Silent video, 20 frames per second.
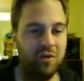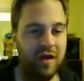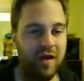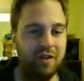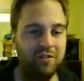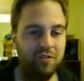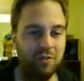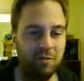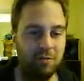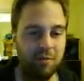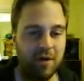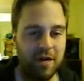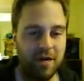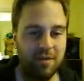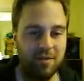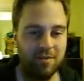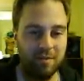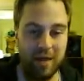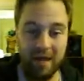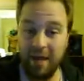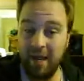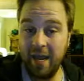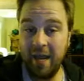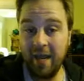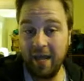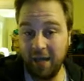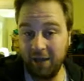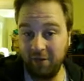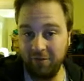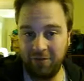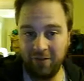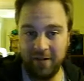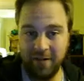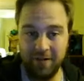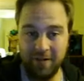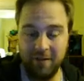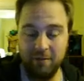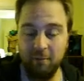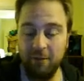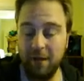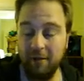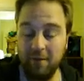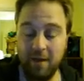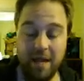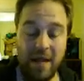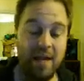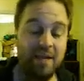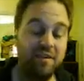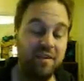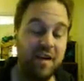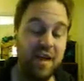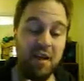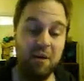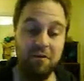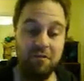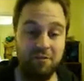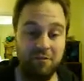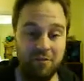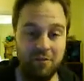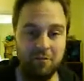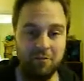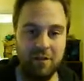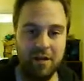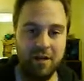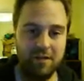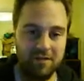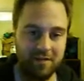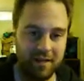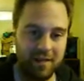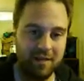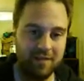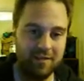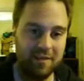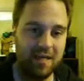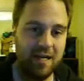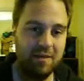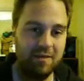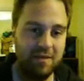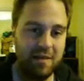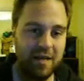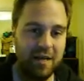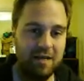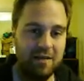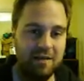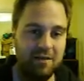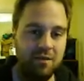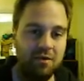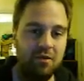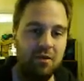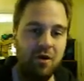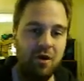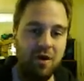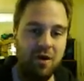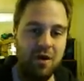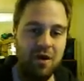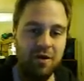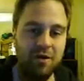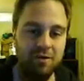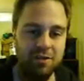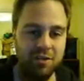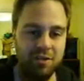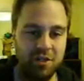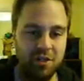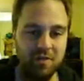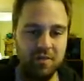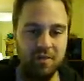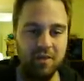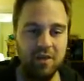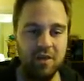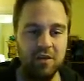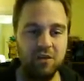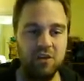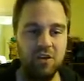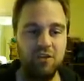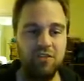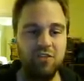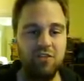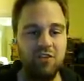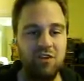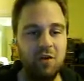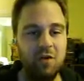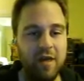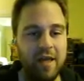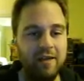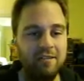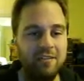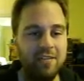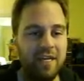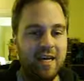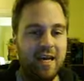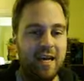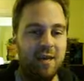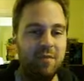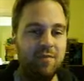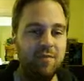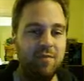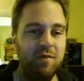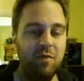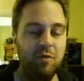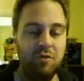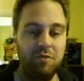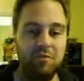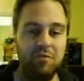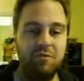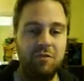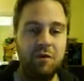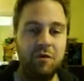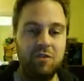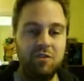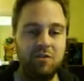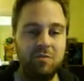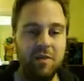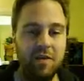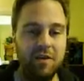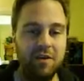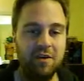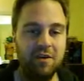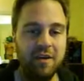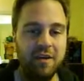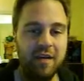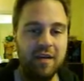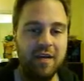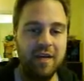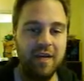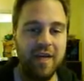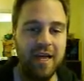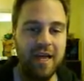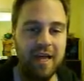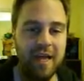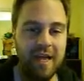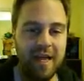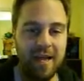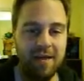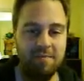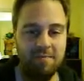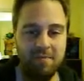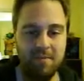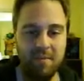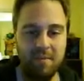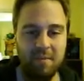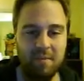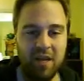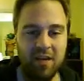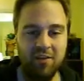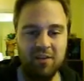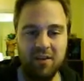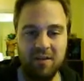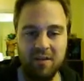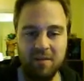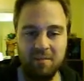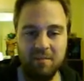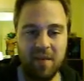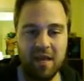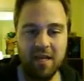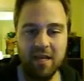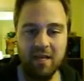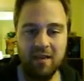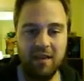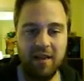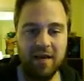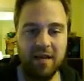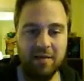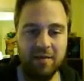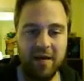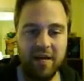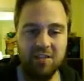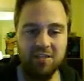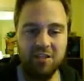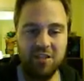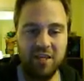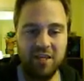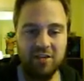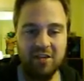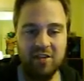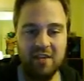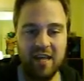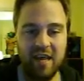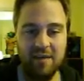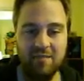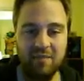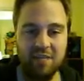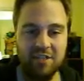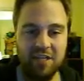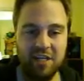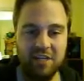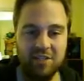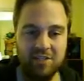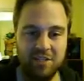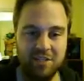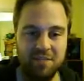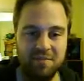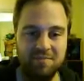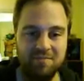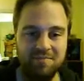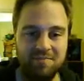as a wraith and as an elf wraith on top of that, you are an archer. You can slow down time with your focus meter, and making lining up headshots that much easier.